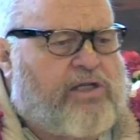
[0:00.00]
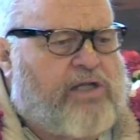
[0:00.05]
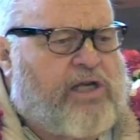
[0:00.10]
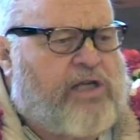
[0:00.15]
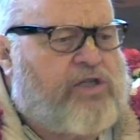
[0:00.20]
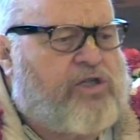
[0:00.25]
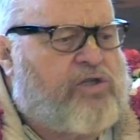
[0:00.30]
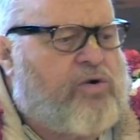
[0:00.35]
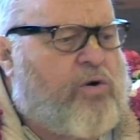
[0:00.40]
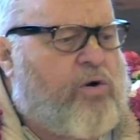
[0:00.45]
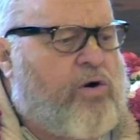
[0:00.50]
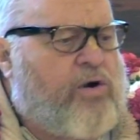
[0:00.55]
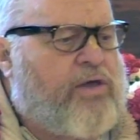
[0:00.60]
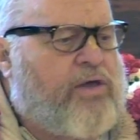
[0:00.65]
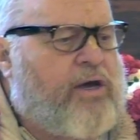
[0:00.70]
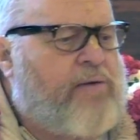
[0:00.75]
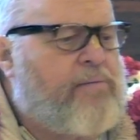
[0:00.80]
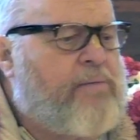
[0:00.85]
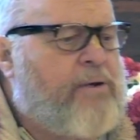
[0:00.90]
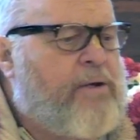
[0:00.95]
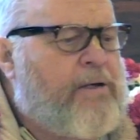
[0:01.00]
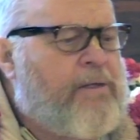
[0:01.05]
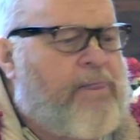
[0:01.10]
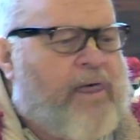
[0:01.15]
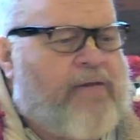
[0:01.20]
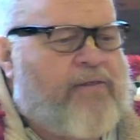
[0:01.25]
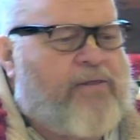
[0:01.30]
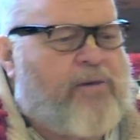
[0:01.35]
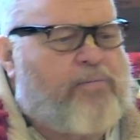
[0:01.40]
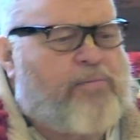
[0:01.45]
they store them,
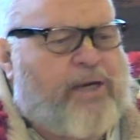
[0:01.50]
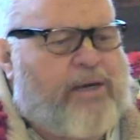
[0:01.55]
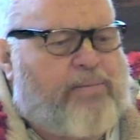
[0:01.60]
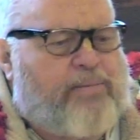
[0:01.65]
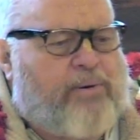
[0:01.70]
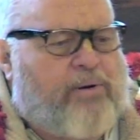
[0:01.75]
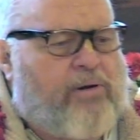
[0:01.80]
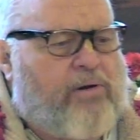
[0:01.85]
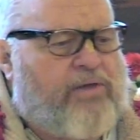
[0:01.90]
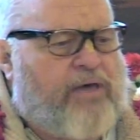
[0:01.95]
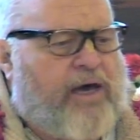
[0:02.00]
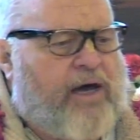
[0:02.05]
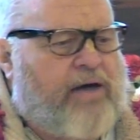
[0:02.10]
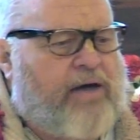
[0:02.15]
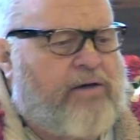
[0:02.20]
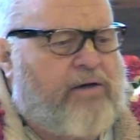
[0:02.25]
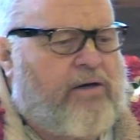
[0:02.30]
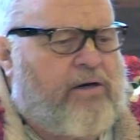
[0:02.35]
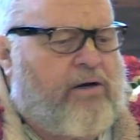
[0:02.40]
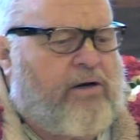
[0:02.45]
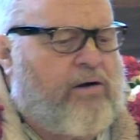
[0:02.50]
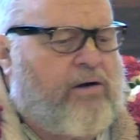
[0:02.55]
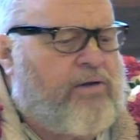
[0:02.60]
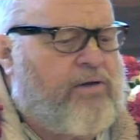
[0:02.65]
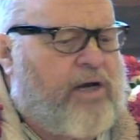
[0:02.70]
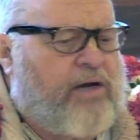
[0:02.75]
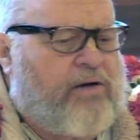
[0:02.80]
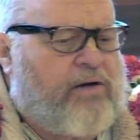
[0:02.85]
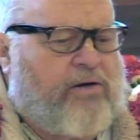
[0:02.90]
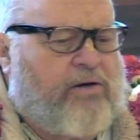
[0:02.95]
and the people that
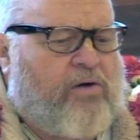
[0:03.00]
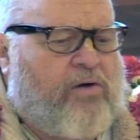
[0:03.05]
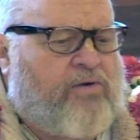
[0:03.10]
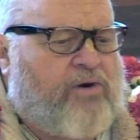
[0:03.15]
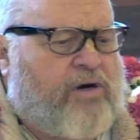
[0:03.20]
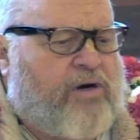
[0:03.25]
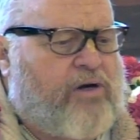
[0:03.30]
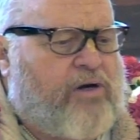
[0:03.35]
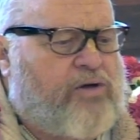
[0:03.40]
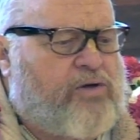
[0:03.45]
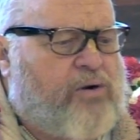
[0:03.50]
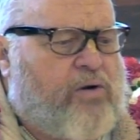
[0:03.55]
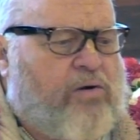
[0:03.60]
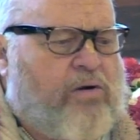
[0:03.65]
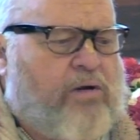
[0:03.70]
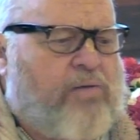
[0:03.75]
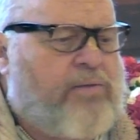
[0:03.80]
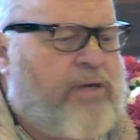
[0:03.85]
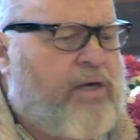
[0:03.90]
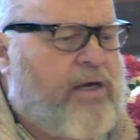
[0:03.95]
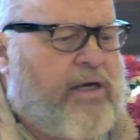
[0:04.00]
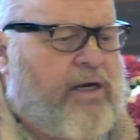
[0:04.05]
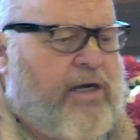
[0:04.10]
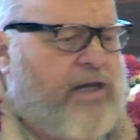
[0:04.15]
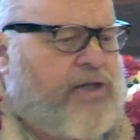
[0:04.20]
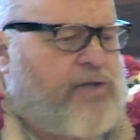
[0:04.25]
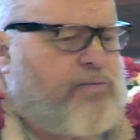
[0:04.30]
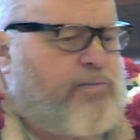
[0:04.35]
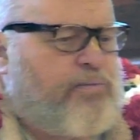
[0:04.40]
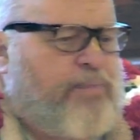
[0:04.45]
over control them,
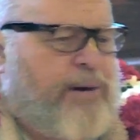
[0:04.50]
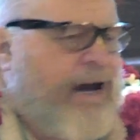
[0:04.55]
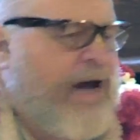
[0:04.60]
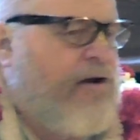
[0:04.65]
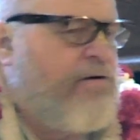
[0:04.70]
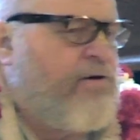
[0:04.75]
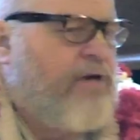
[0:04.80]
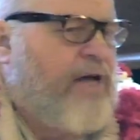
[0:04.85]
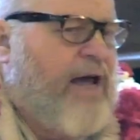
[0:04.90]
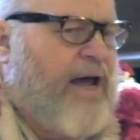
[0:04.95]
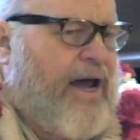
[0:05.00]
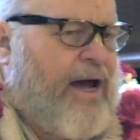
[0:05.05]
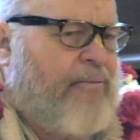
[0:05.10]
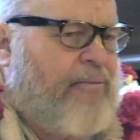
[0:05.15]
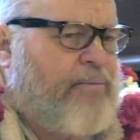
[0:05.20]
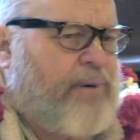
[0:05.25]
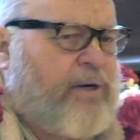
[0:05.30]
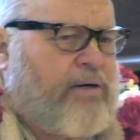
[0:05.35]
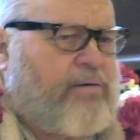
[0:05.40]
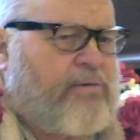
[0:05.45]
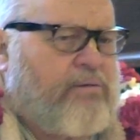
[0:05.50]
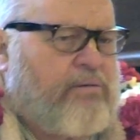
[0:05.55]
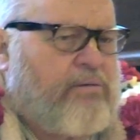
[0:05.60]
it's bound to happen.